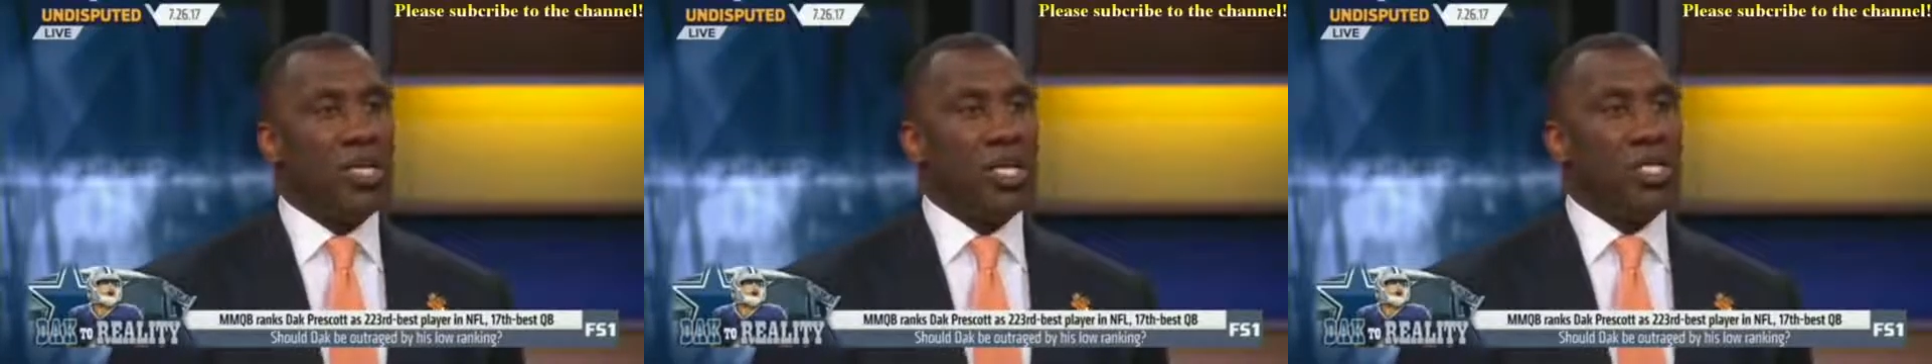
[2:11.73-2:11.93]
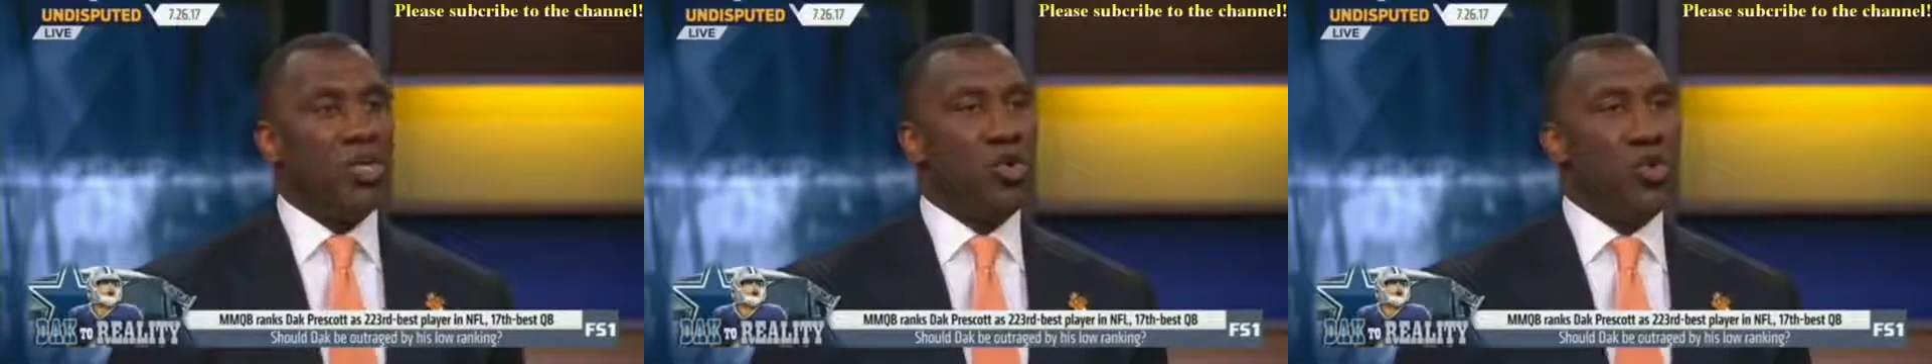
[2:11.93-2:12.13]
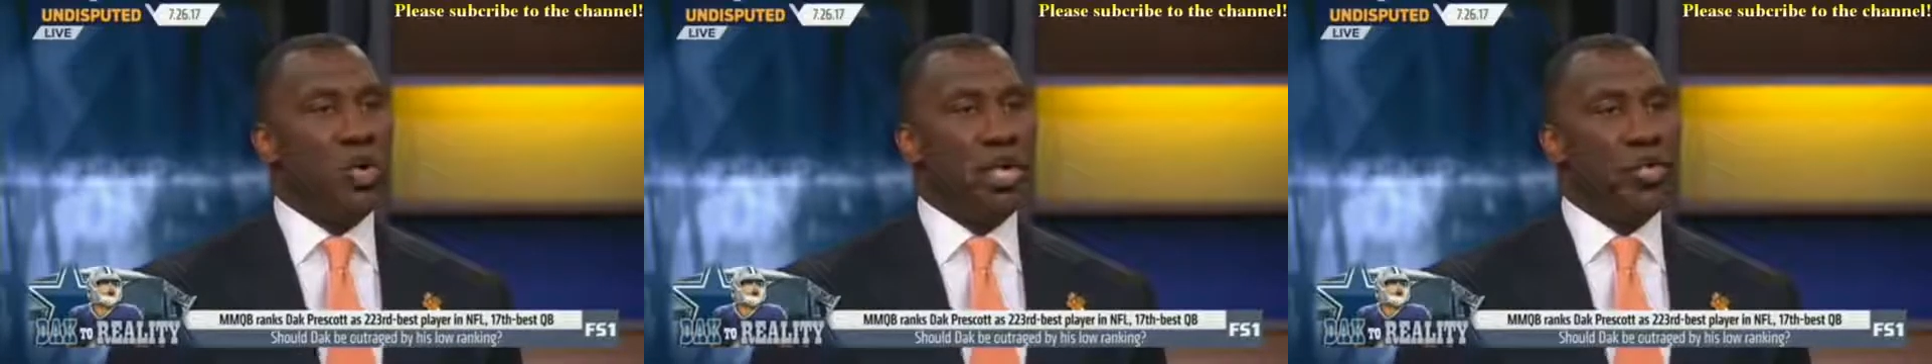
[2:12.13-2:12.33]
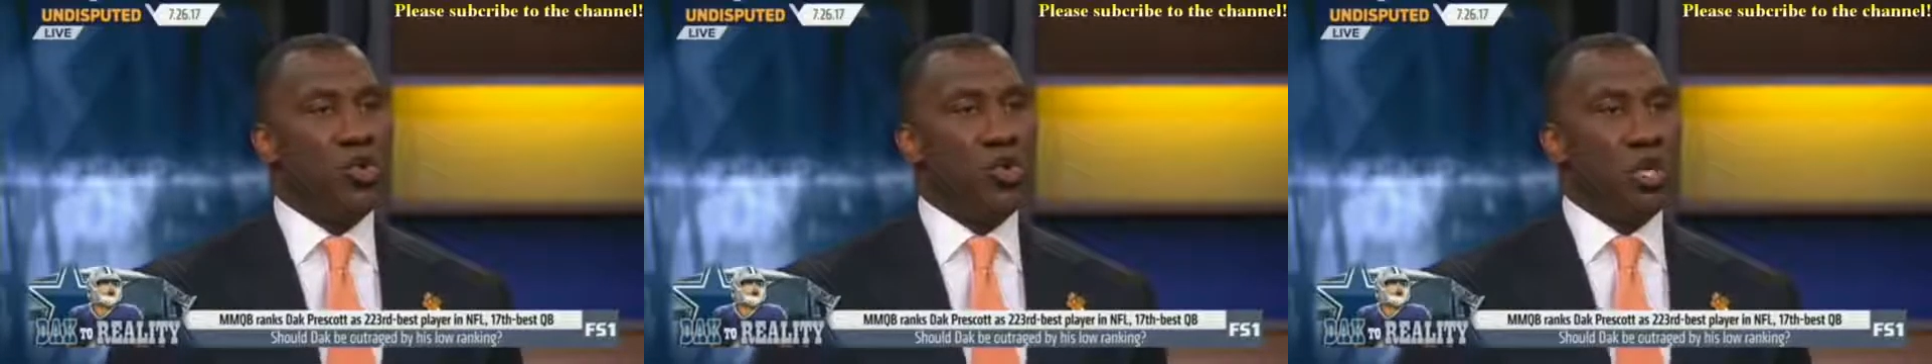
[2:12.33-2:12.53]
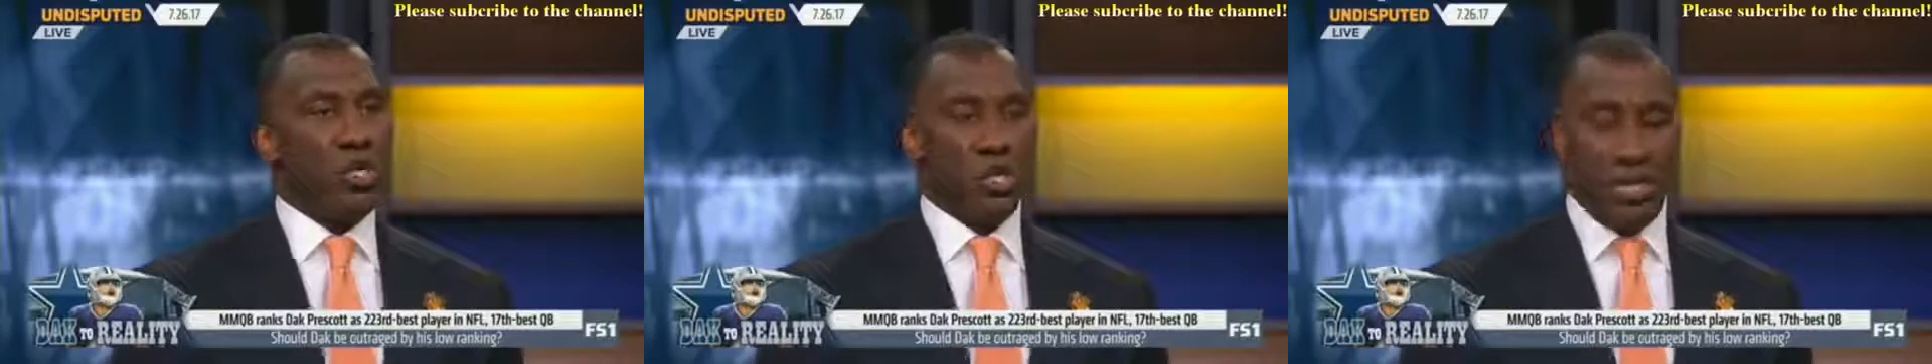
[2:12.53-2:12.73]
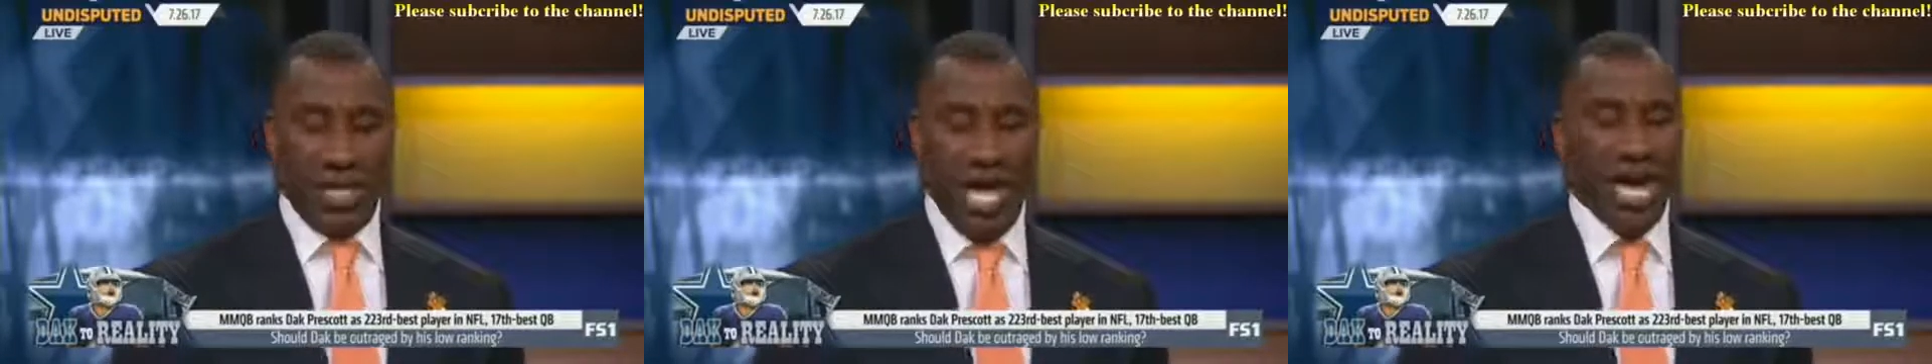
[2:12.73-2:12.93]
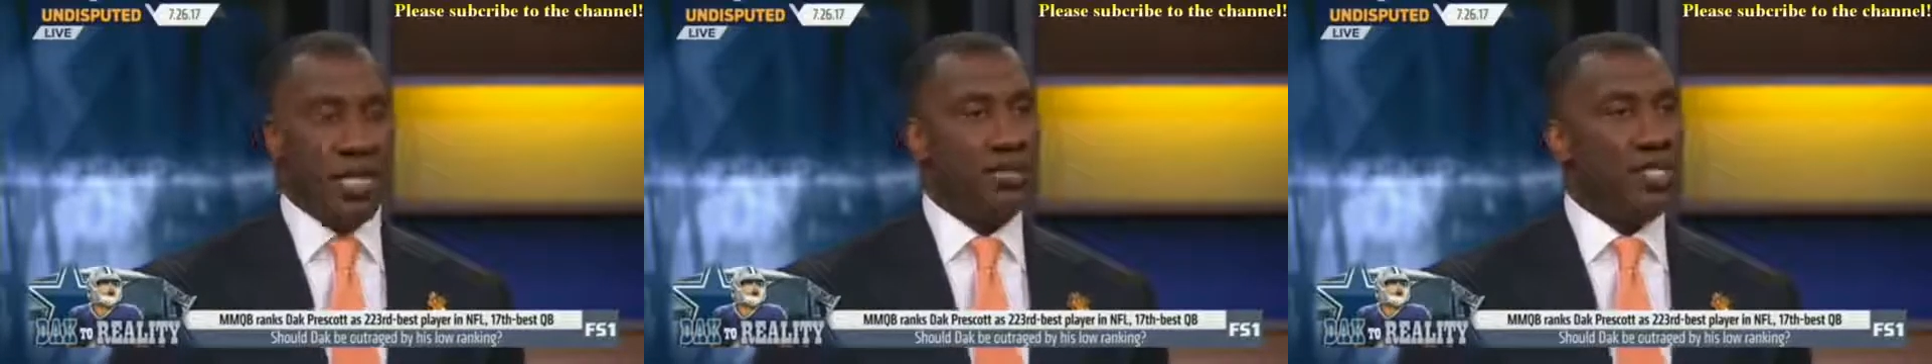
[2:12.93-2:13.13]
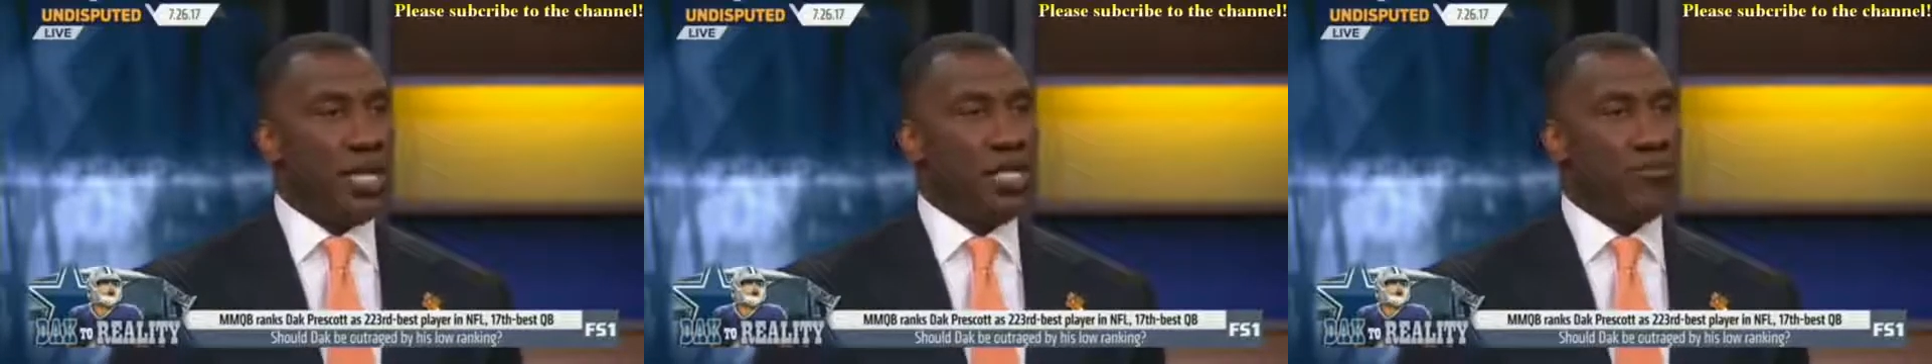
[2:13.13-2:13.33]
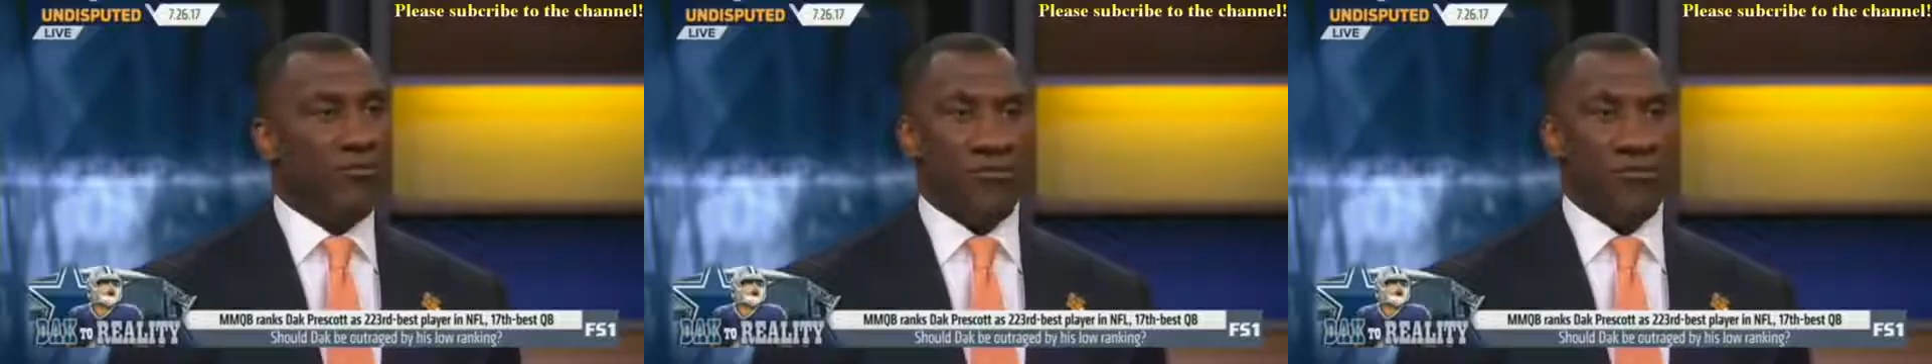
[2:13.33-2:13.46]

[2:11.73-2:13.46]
could he do what he do in Dallas